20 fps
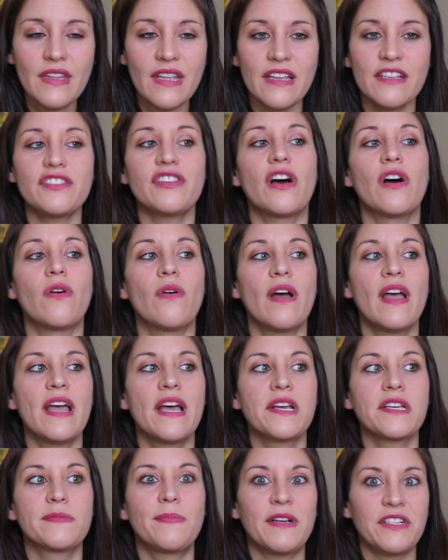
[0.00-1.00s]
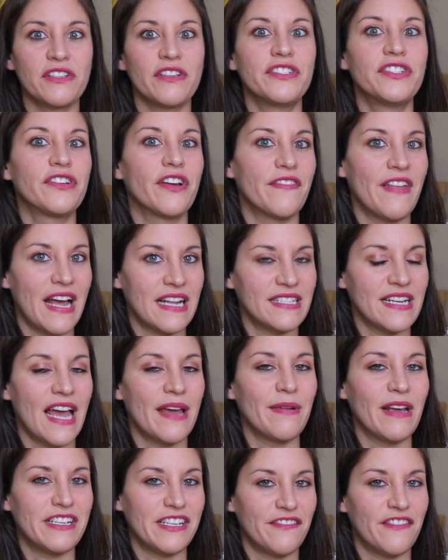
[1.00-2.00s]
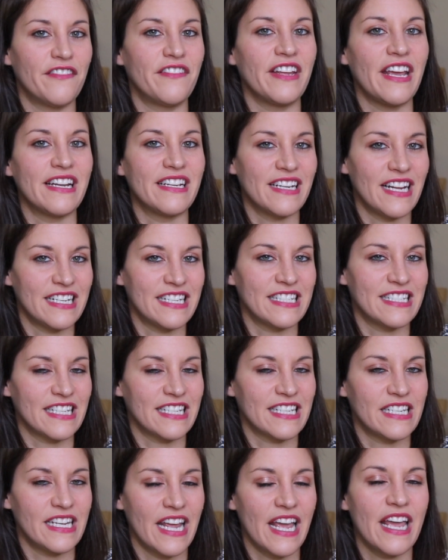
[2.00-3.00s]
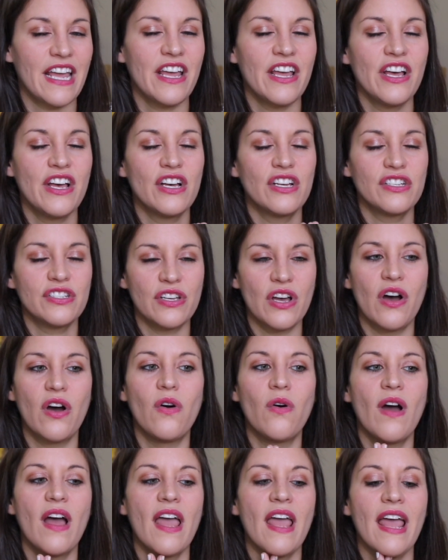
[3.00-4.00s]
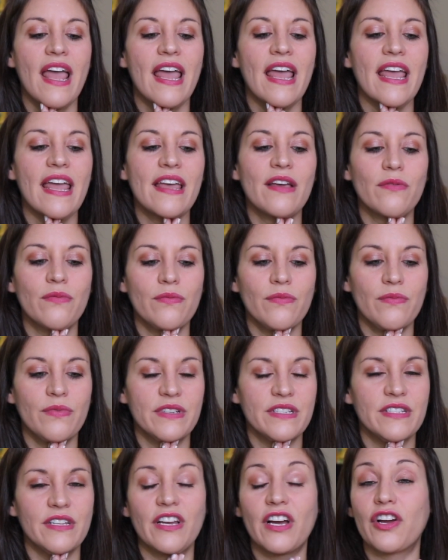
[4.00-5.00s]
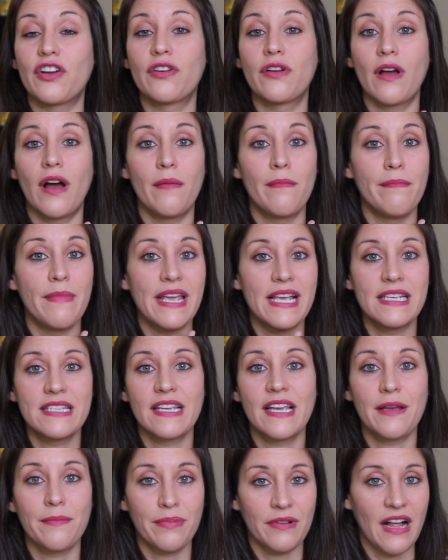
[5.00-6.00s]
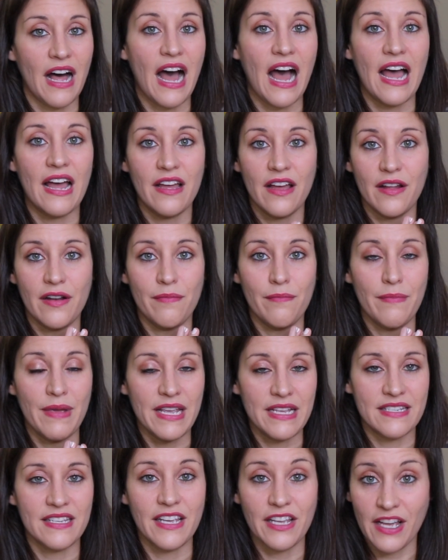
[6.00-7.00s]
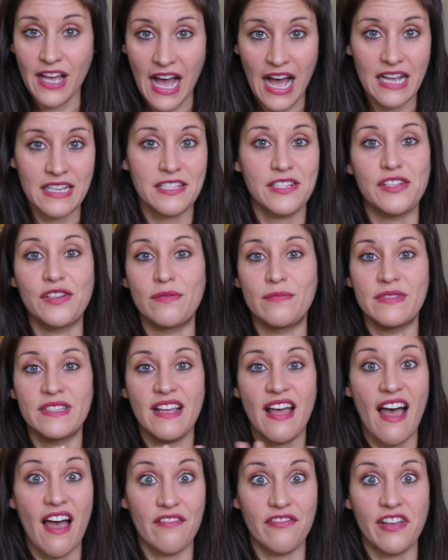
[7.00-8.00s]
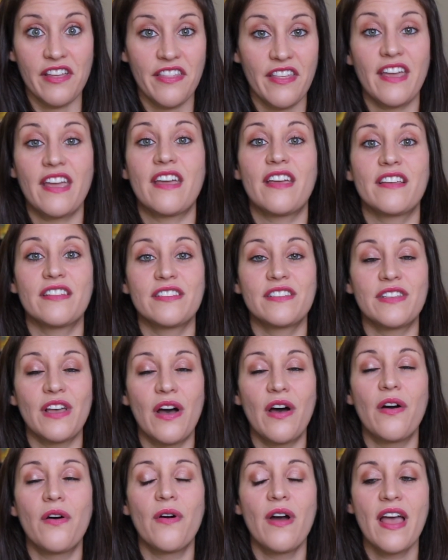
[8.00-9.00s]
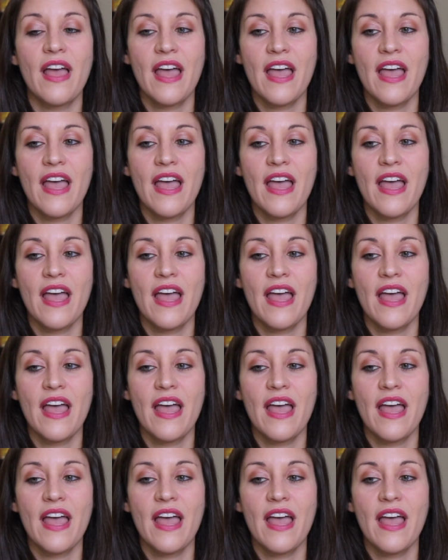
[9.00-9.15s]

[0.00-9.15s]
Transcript: So, especially during that time, 1958 to 1968. So it was an amazing plot, amazing costumes, everything. So